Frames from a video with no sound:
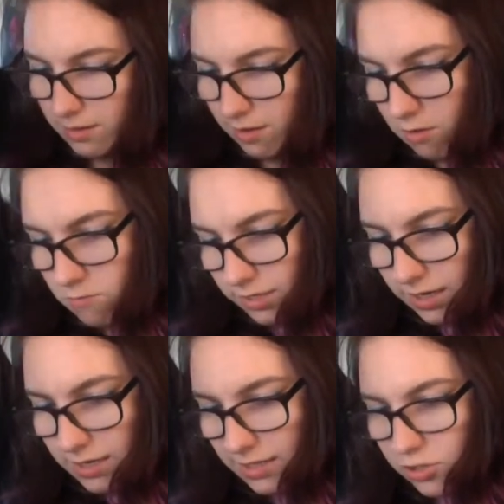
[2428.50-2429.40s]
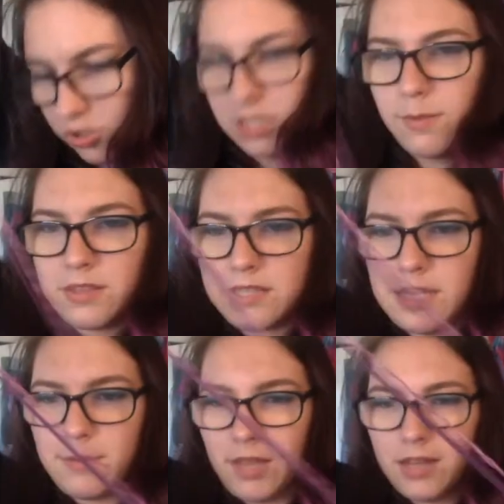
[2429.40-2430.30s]
Oh, yeah, it's just about the
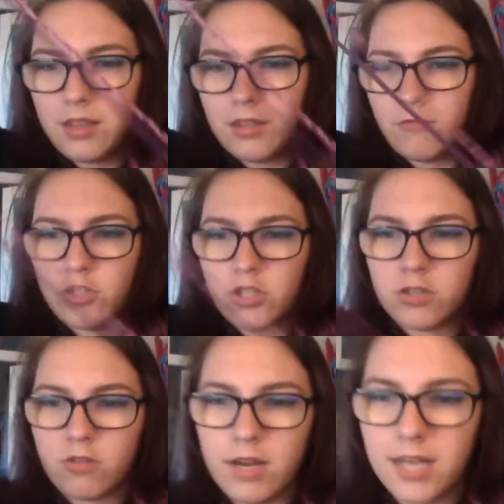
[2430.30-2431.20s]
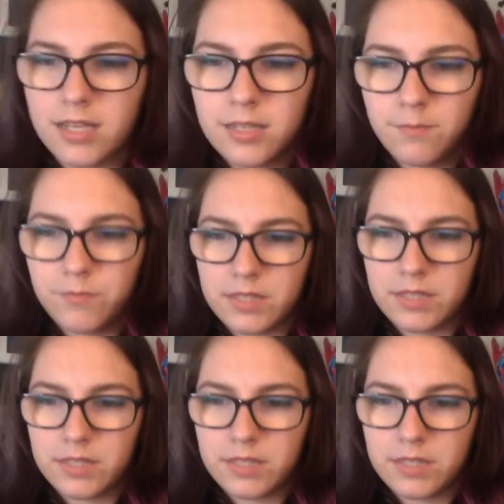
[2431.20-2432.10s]
same length, which is great.
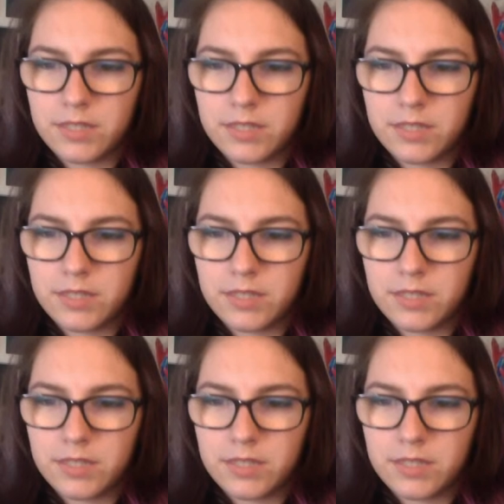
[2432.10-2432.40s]
So,